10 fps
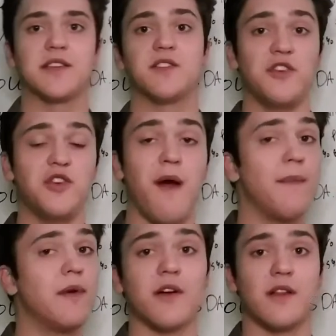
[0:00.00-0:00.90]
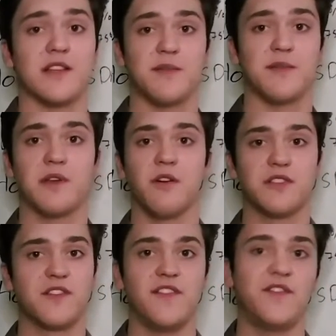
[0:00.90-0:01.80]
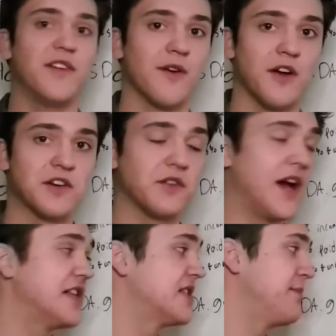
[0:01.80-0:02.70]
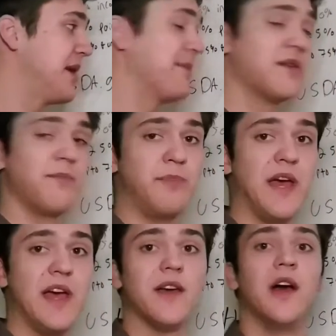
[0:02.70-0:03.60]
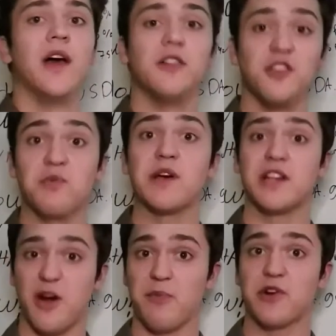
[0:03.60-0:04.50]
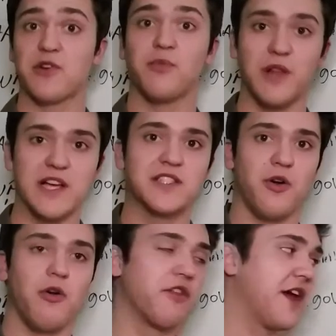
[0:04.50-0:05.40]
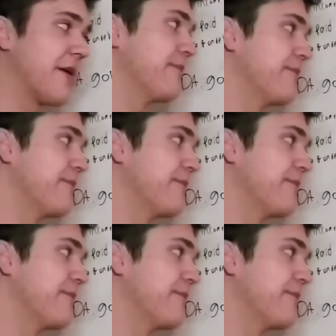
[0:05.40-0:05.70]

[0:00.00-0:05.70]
and so you might be looking at something close to 50 or 100 lights that becomes a big looming number to replace the whole thing.